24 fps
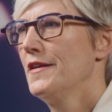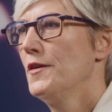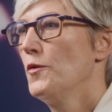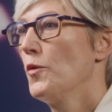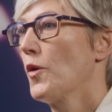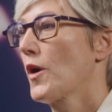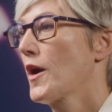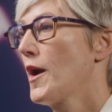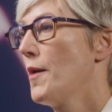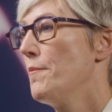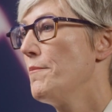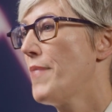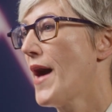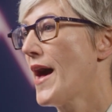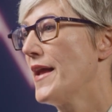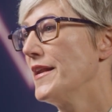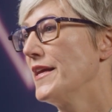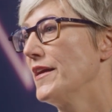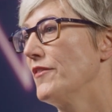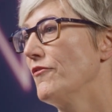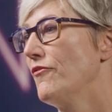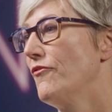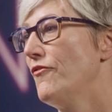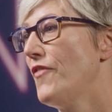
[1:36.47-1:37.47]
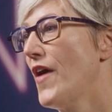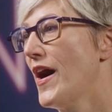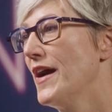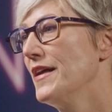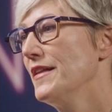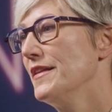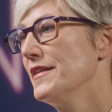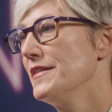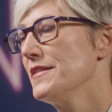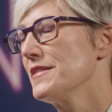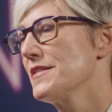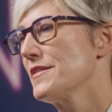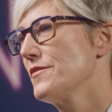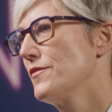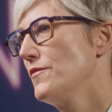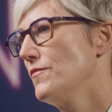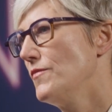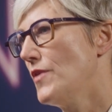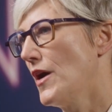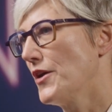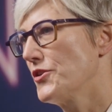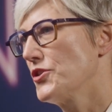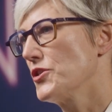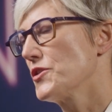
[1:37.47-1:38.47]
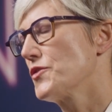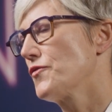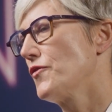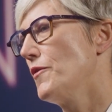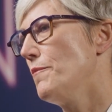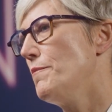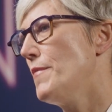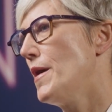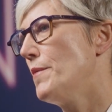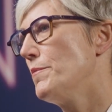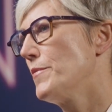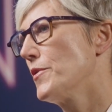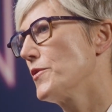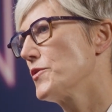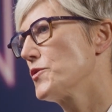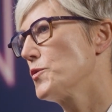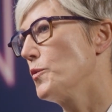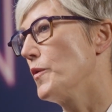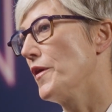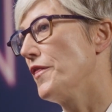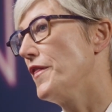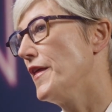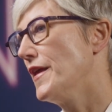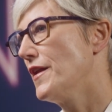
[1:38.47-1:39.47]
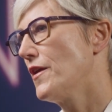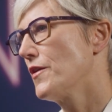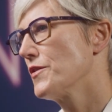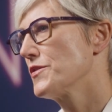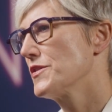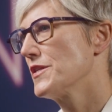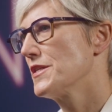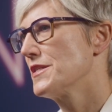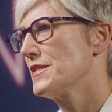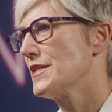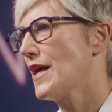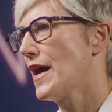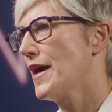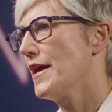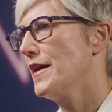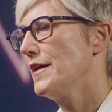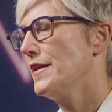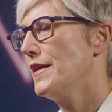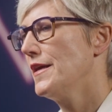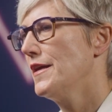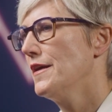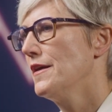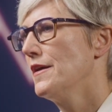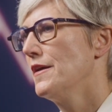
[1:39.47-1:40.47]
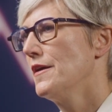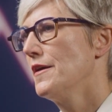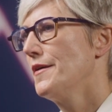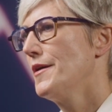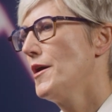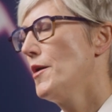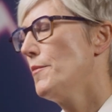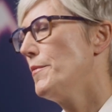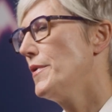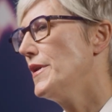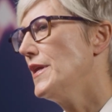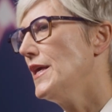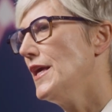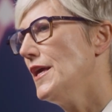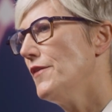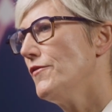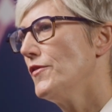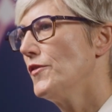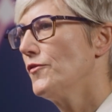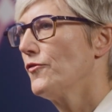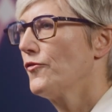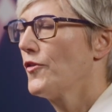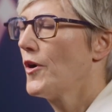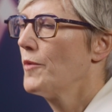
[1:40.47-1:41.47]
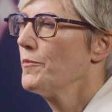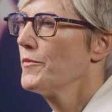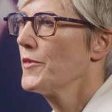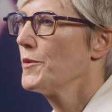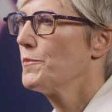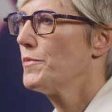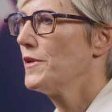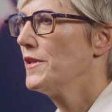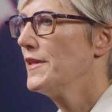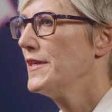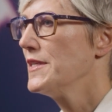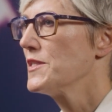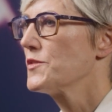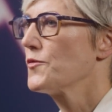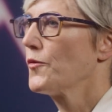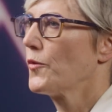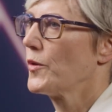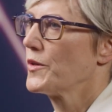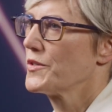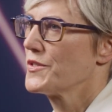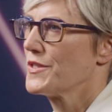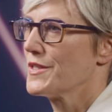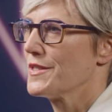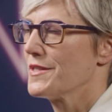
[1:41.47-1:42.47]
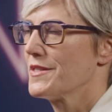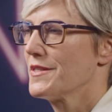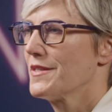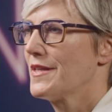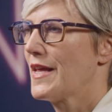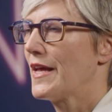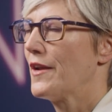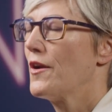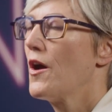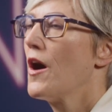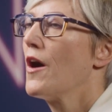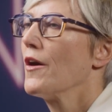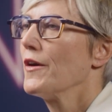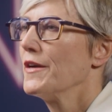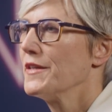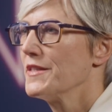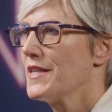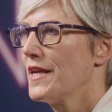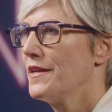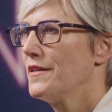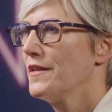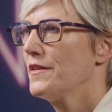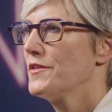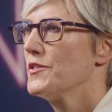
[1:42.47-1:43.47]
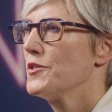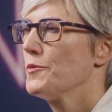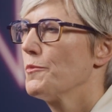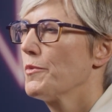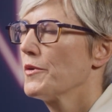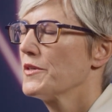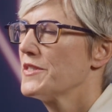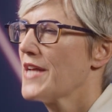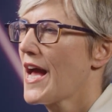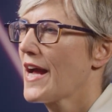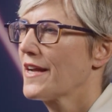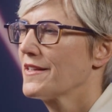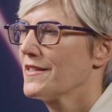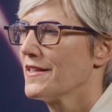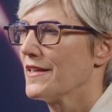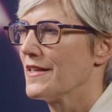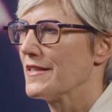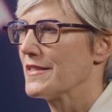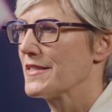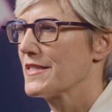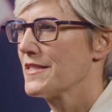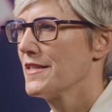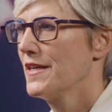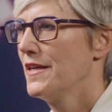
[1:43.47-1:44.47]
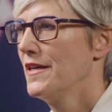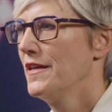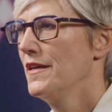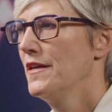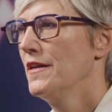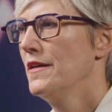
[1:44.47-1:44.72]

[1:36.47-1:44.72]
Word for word: We're combating violence, not just from members within our society, but even from the police forces that are intended to protect us.